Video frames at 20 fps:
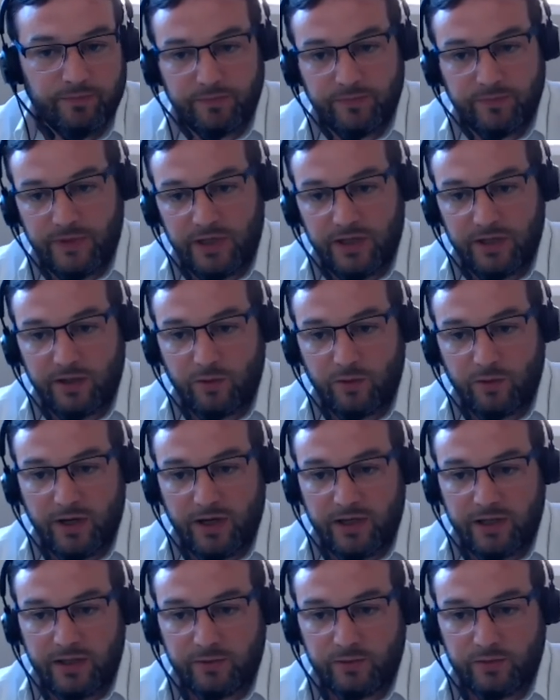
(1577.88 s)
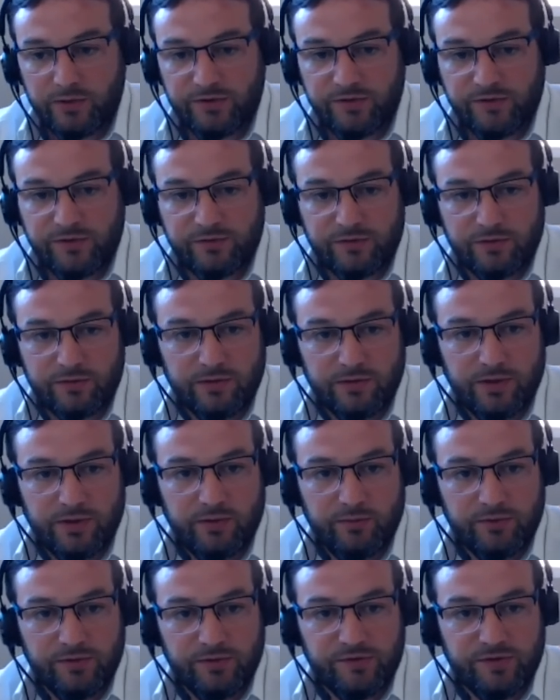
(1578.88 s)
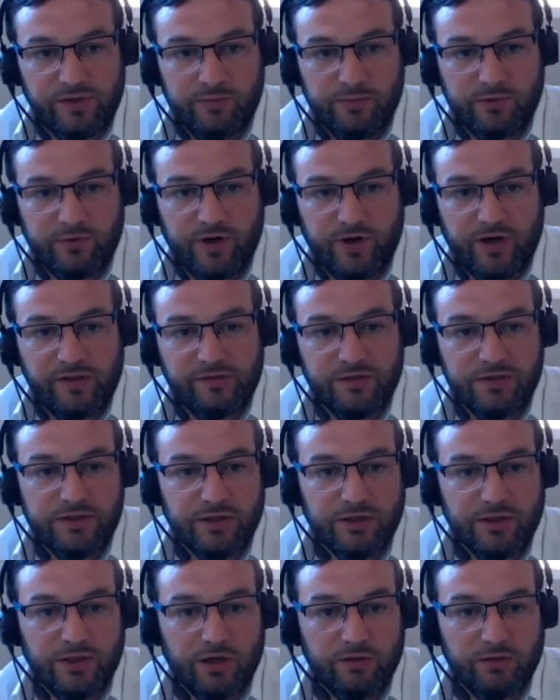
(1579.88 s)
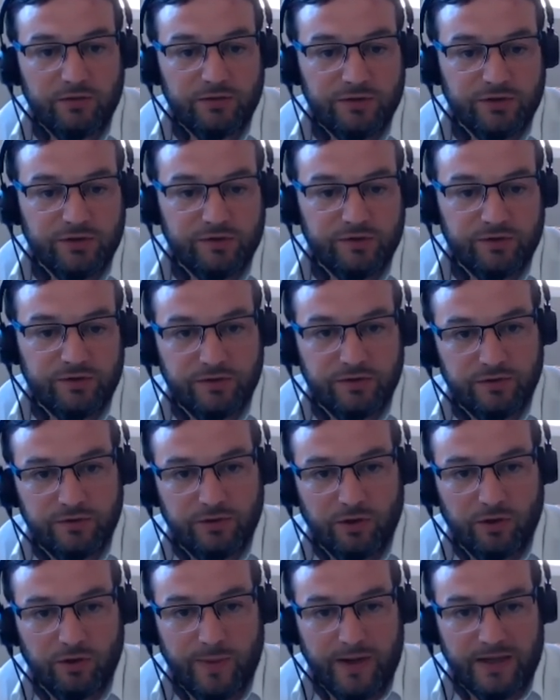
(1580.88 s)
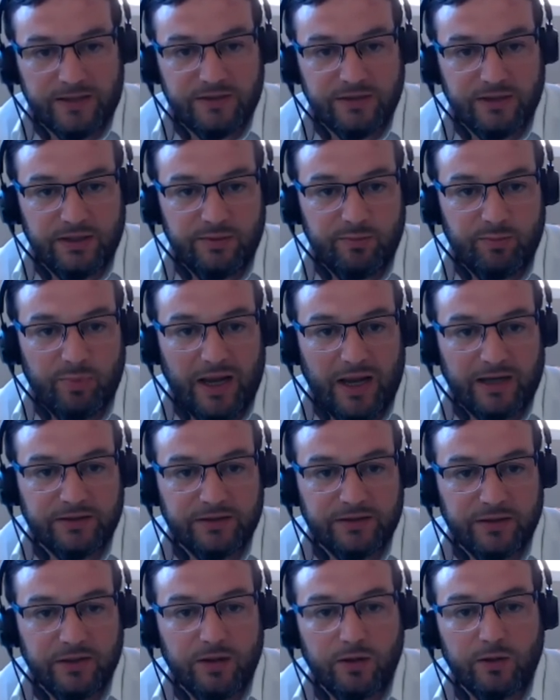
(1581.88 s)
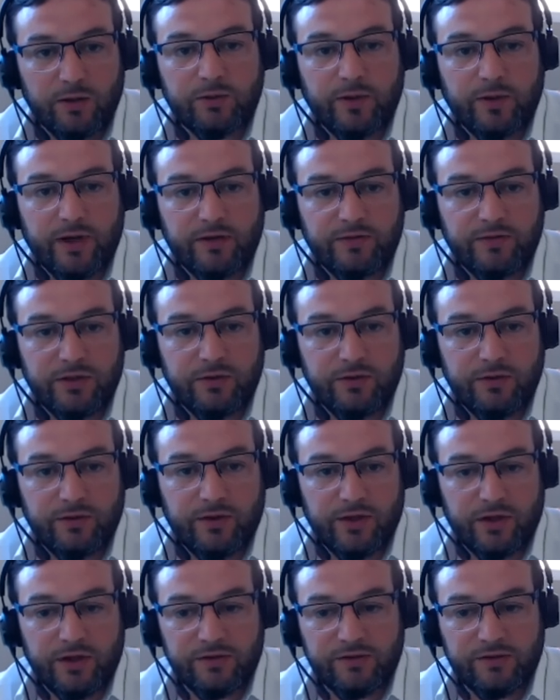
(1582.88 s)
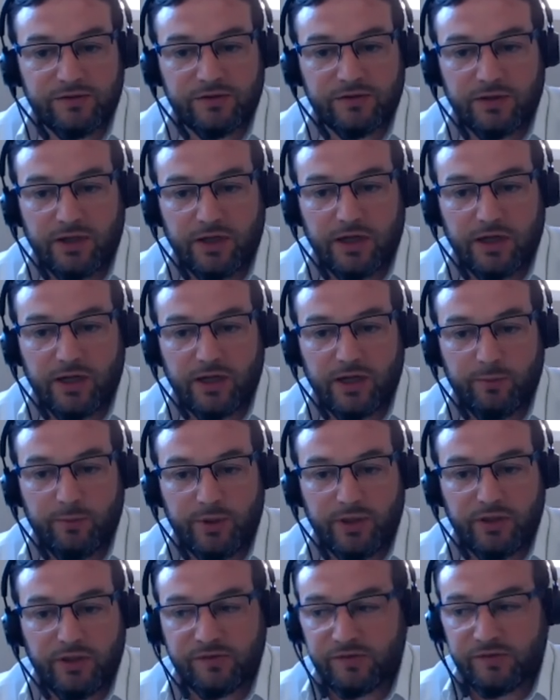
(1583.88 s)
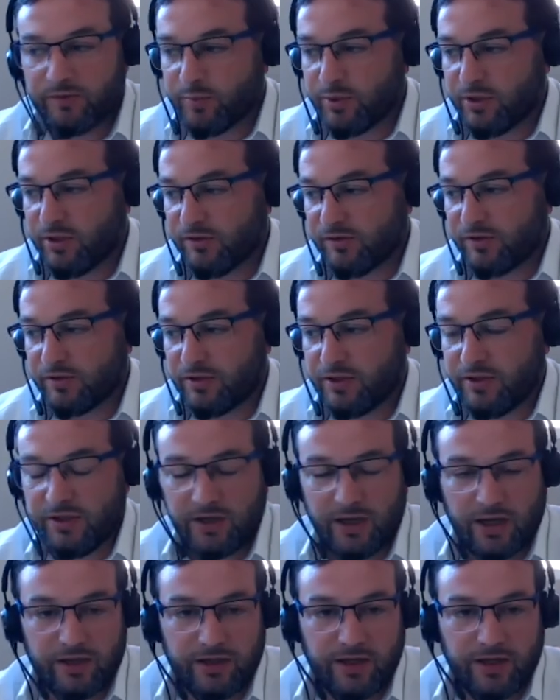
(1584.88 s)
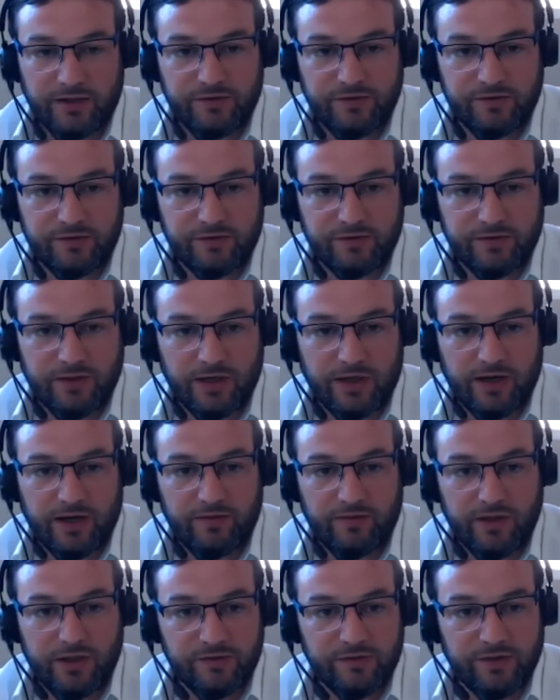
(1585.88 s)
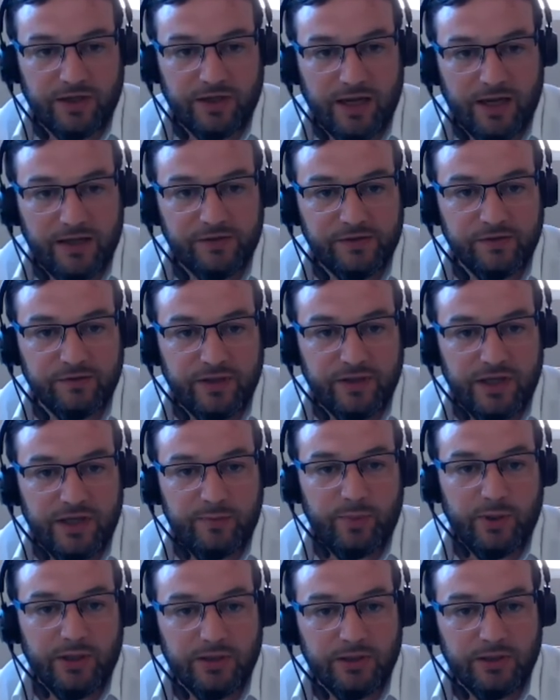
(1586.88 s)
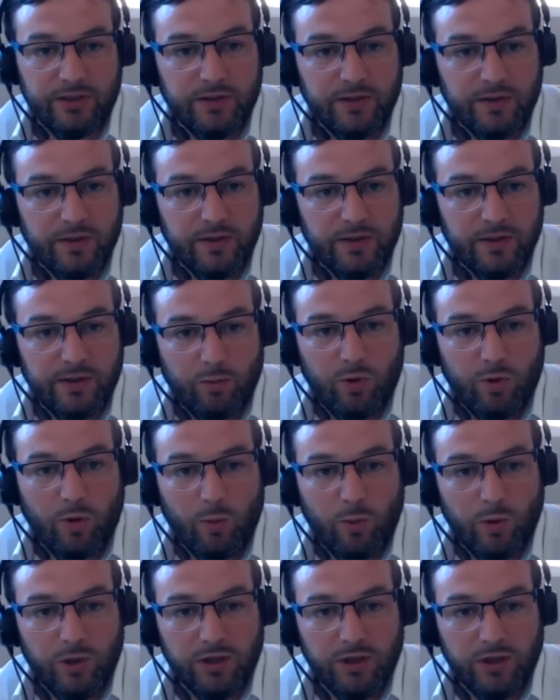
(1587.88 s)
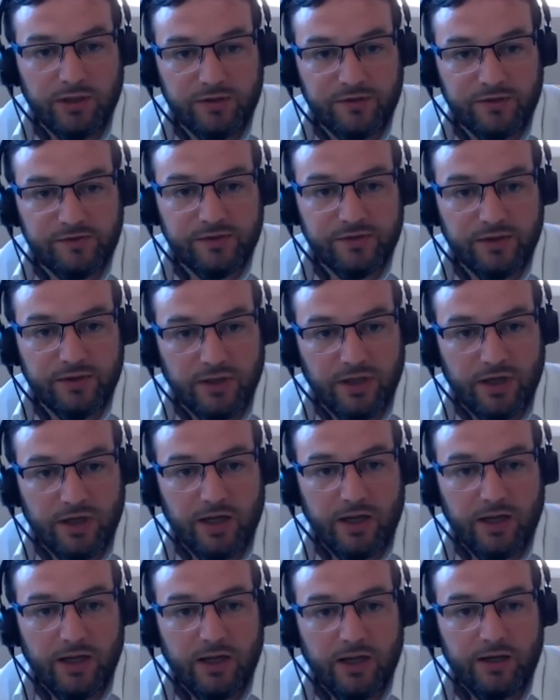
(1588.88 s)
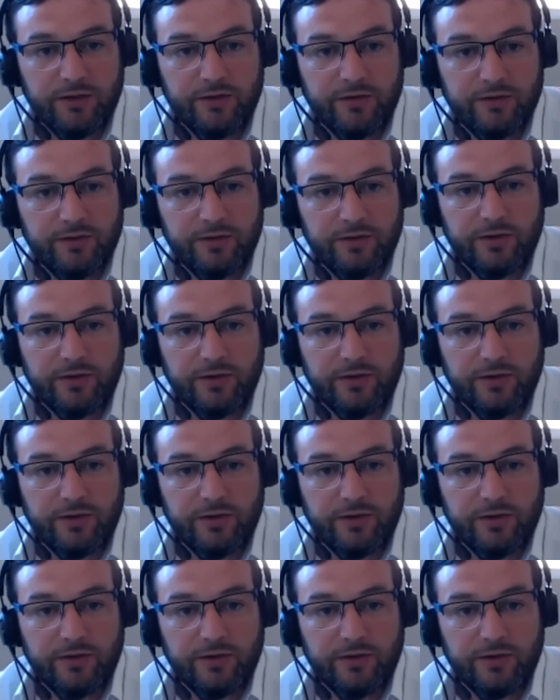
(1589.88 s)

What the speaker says: in a way, it would seem crazy to go just dogmatically back to the old way of doing things, but I guess it's like everything, it's a case of keeping what works and